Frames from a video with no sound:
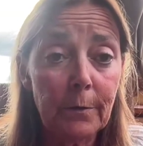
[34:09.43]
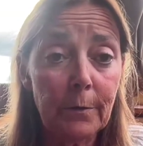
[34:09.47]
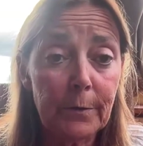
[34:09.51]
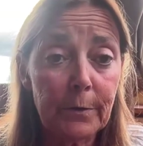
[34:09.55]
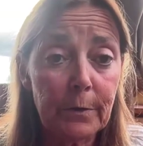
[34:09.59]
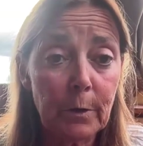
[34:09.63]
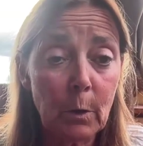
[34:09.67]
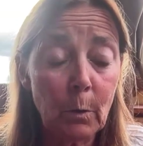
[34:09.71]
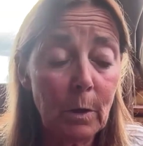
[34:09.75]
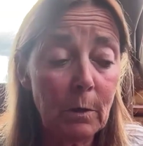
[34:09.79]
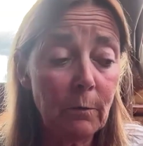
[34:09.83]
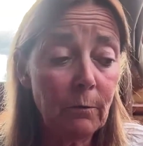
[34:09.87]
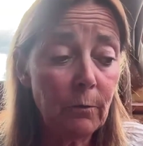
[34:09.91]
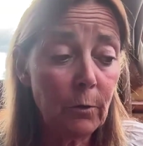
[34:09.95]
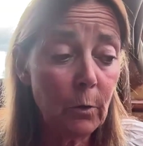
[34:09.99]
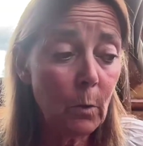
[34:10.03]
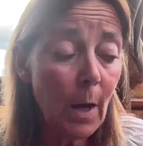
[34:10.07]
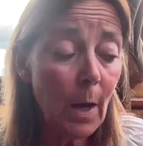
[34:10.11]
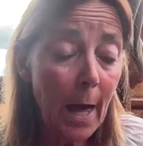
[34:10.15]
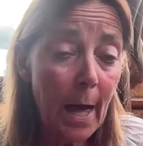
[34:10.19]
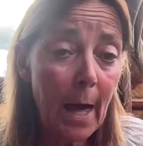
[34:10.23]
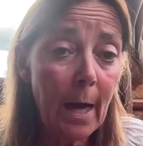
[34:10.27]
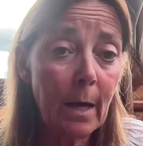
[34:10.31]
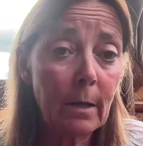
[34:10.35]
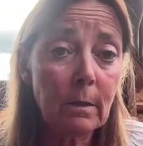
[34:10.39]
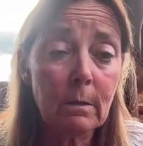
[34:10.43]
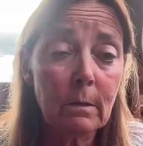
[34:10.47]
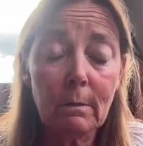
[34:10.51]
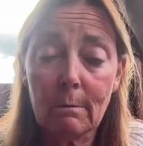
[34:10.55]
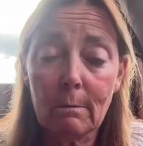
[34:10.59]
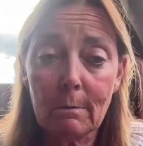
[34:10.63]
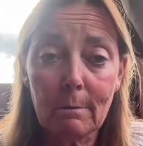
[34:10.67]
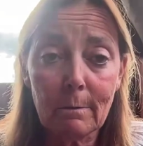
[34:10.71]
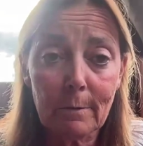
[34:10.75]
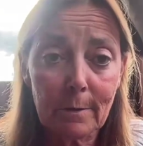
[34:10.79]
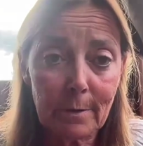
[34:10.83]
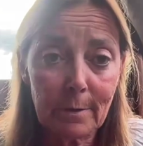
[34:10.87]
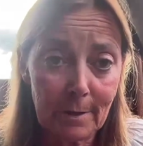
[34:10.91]
So if you add
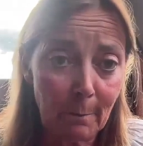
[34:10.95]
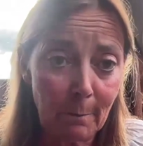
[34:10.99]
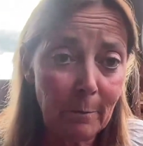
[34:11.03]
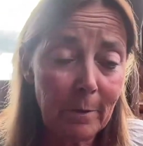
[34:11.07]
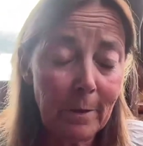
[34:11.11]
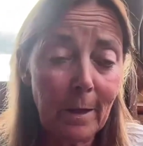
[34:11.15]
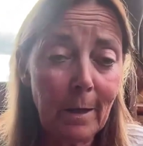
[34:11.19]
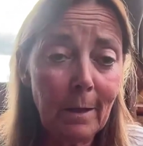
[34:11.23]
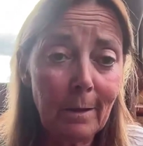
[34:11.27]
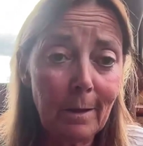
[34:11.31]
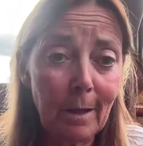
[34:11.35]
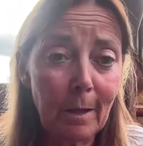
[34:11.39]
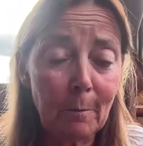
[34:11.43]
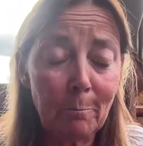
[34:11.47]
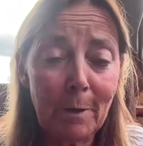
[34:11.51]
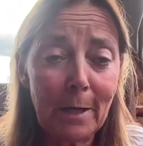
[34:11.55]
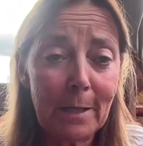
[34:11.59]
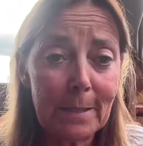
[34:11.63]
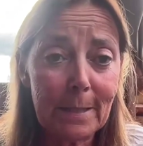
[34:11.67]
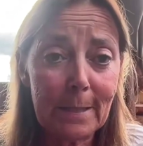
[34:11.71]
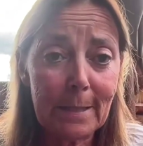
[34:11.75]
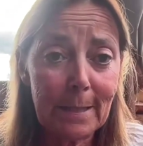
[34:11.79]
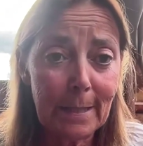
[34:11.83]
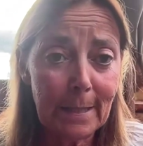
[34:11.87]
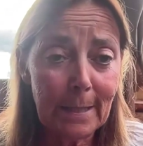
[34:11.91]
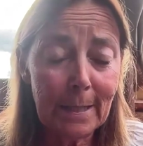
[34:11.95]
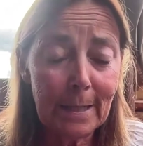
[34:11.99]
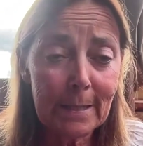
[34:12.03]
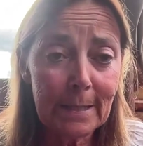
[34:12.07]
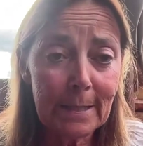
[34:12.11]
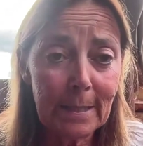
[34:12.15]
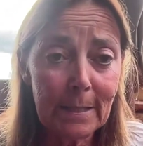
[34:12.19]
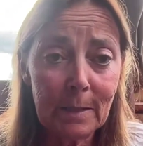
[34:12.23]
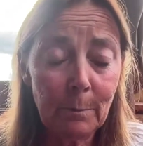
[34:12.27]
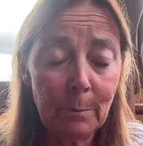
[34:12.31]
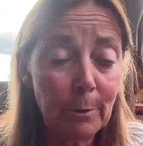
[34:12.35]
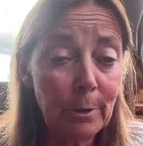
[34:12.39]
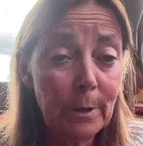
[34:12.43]
something that makes it
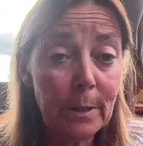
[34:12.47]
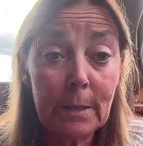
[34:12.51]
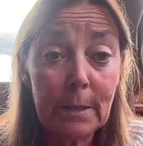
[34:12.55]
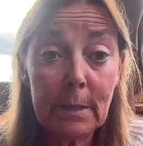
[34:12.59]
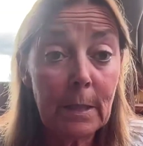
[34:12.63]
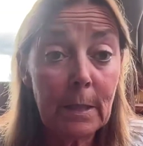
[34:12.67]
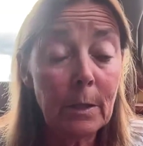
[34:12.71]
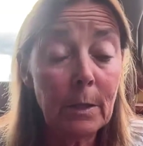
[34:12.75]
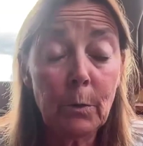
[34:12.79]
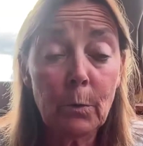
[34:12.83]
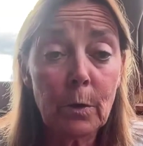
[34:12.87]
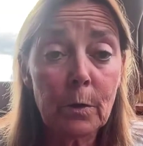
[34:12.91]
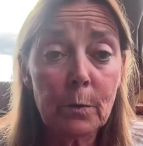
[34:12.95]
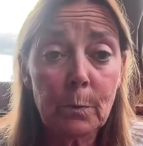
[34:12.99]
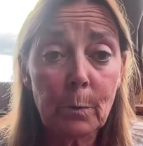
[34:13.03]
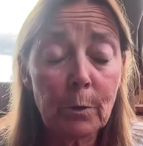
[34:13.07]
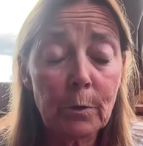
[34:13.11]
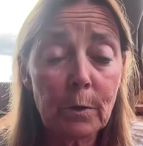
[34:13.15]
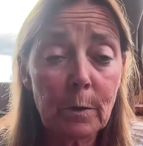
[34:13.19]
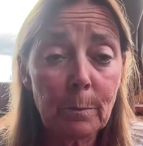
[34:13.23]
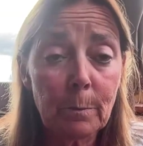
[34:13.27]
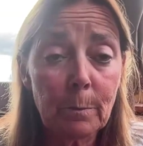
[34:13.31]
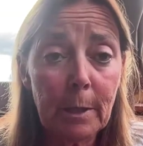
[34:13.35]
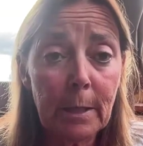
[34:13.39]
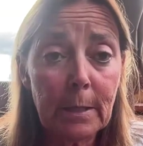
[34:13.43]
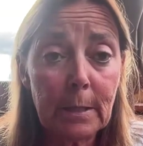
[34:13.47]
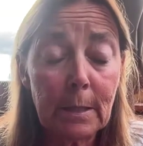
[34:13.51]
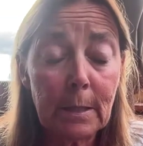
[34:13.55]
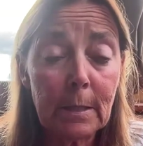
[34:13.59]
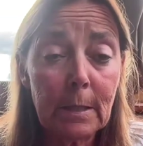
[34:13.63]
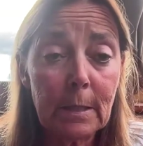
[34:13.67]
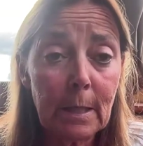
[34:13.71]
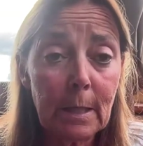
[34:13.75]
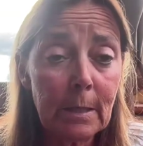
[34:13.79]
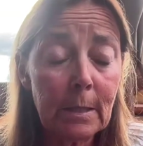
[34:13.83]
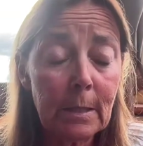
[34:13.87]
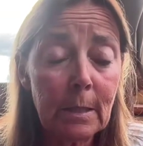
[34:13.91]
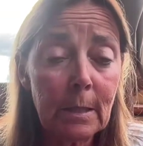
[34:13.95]
inaccessible, it's still your responsibility.
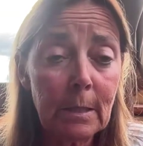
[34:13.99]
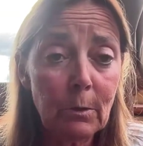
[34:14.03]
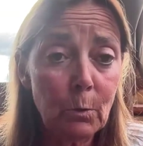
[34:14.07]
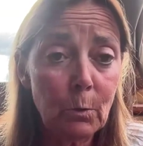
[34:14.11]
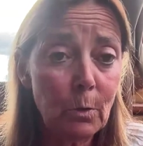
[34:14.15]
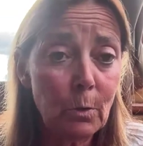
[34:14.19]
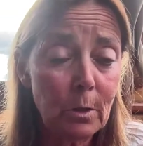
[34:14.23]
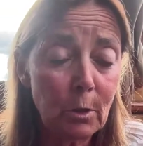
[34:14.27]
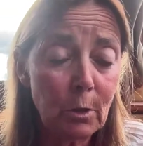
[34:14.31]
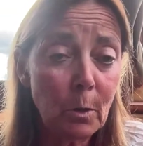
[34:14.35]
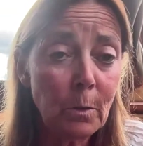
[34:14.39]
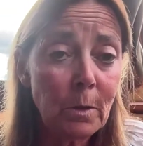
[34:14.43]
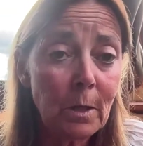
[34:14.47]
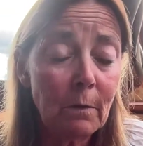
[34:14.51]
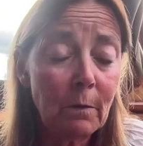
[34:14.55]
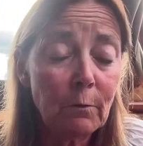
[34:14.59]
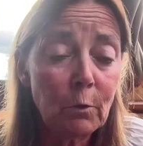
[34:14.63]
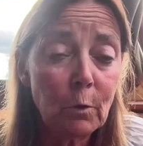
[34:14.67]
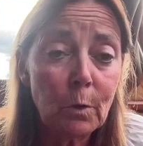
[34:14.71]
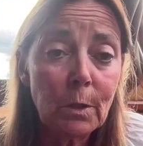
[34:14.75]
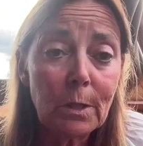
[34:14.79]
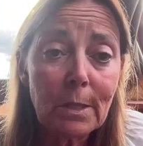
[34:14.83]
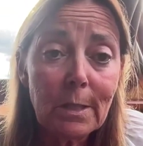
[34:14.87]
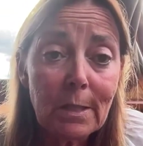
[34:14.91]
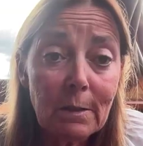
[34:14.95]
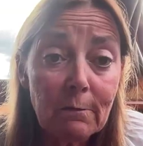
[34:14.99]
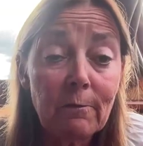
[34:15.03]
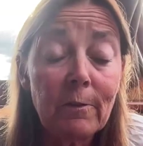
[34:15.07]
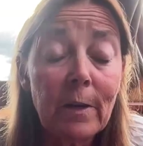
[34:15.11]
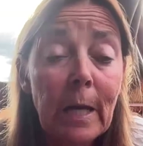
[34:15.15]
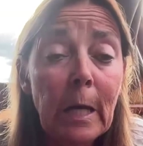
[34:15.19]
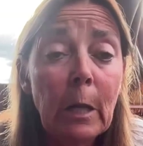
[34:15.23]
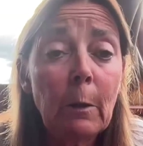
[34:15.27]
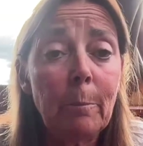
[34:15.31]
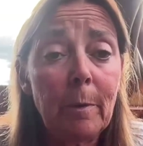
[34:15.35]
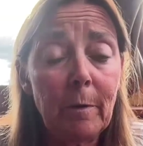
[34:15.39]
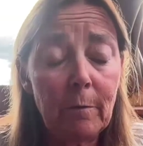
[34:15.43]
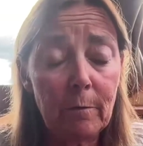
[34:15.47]
You don't have to
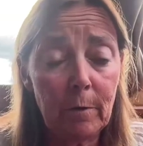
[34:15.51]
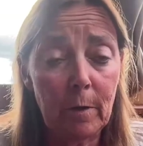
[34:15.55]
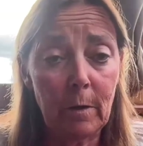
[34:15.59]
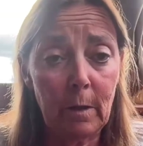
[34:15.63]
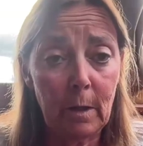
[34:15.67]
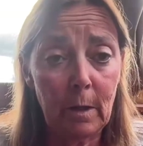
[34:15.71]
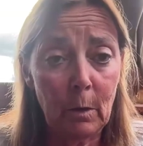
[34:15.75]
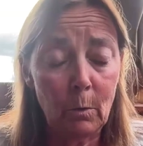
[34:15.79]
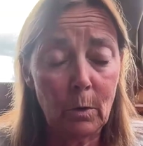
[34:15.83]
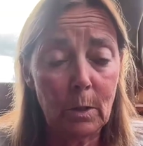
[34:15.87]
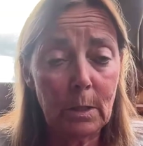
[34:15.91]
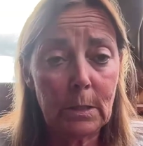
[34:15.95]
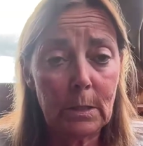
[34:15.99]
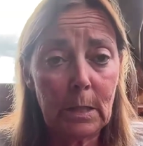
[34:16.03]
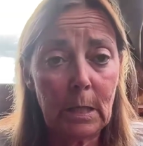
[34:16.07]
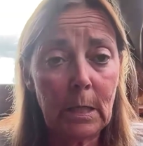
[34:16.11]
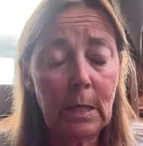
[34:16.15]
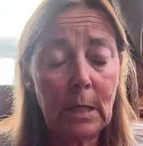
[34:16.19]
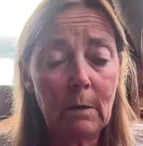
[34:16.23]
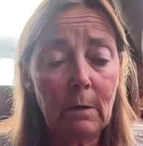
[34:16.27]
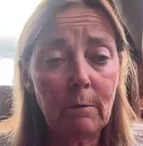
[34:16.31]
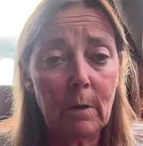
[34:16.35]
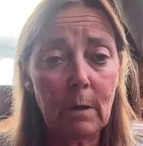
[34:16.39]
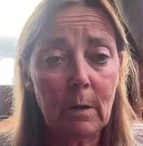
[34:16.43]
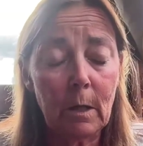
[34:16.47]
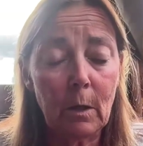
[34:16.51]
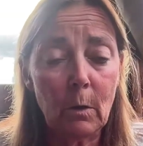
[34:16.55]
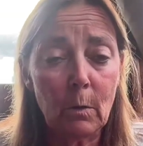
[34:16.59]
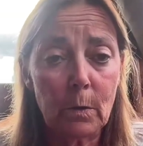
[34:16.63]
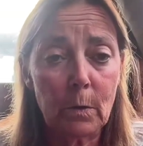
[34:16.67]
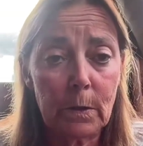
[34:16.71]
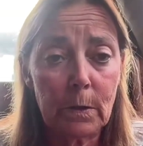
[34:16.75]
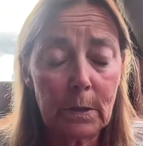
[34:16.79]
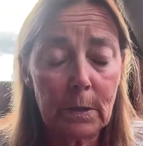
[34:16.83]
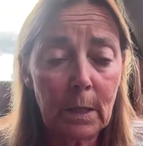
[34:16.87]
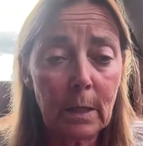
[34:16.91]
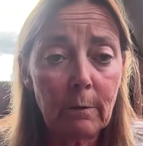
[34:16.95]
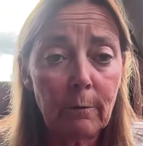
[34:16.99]
develop everything or design everything
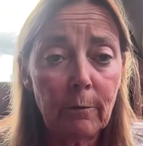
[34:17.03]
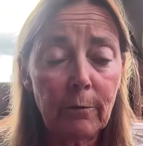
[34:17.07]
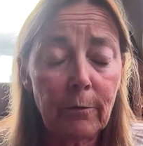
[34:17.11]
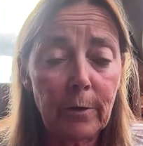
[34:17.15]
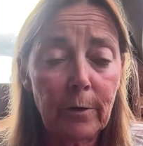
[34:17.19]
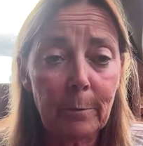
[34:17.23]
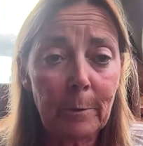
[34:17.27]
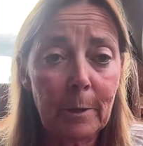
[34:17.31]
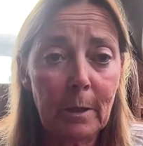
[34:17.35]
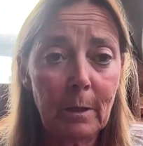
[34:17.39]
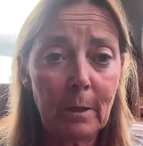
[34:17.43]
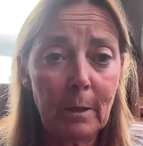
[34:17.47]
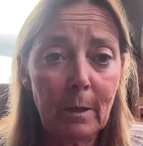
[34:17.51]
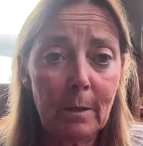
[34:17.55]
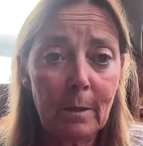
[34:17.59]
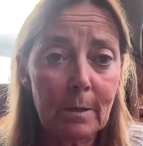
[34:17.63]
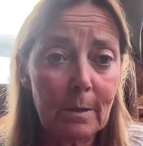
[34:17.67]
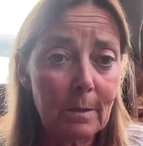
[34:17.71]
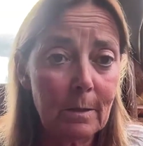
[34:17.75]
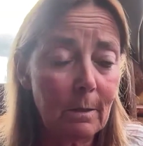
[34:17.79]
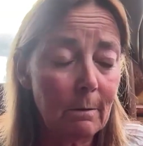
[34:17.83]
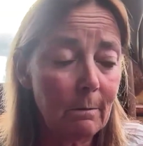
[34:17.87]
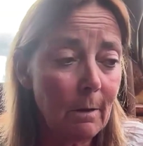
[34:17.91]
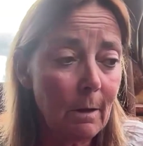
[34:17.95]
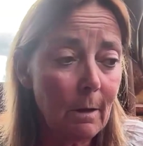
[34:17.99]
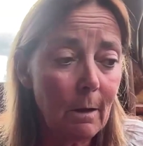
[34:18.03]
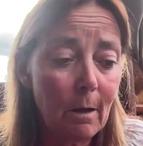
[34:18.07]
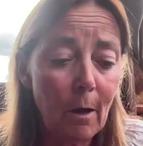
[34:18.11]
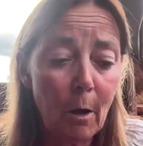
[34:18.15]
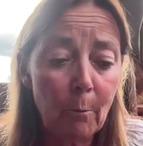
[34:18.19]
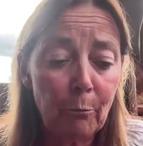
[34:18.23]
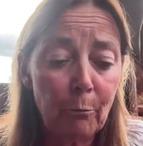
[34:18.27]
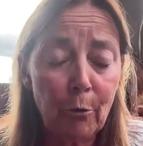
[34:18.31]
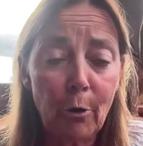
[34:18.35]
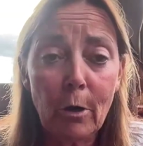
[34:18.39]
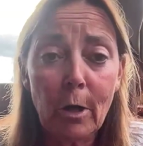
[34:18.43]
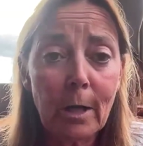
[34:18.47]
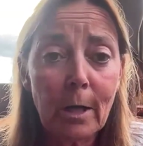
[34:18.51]
yourself. I mean, it's a
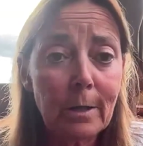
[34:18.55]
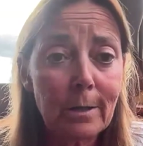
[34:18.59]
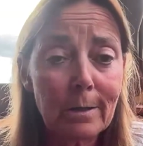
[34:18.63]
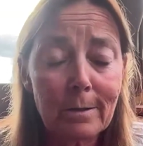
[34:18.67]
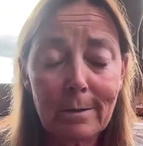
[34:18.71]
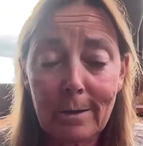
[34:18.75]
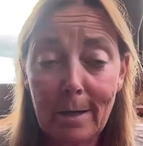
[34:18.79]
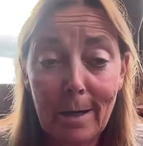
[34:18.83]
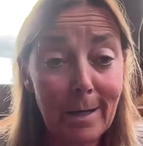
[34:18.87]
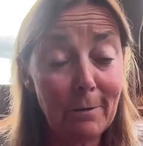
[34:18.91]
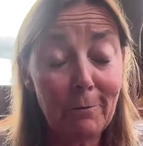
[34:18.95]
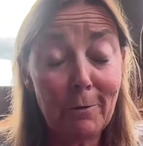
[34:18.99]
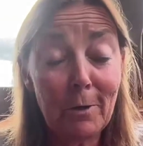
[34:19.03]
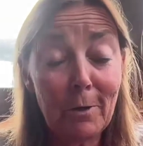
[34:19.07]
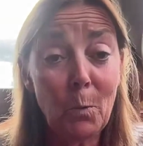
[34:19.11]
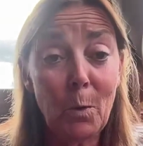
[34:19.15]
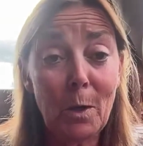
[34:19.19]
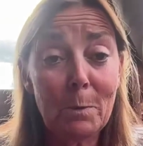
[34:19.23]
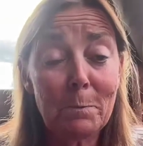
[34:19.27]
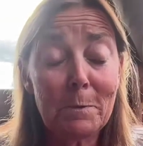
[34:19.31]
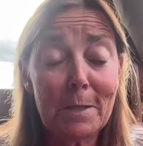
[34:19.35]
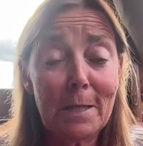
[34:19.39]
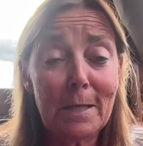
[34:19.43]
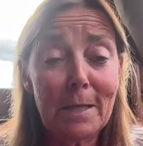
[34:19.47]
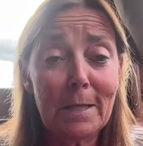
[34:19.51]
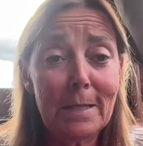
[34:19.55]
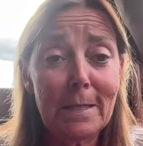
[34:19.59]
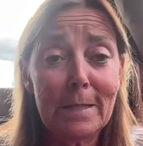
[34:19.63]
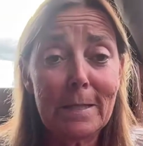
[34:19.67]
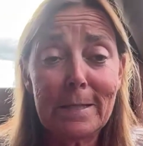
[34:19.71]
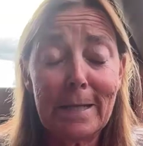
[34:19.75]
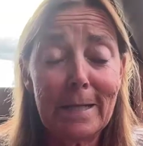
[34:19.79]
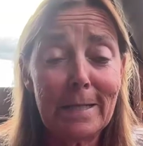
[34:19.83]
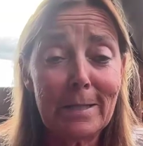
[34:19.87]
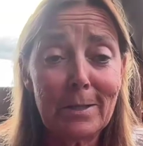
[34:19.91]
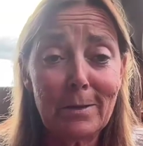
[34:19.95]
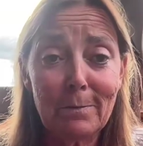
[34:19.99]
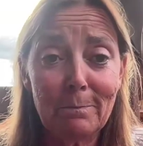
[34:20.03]
product, and even a website these
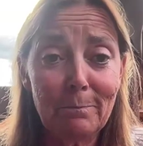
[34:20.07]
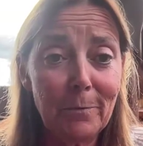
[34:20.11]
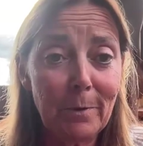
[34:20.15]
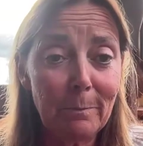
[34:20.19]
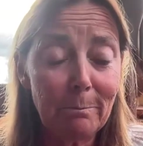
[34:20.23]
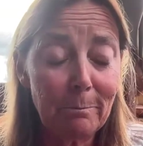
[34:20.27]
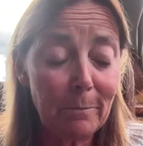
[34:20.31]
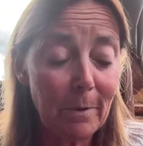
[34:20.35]
days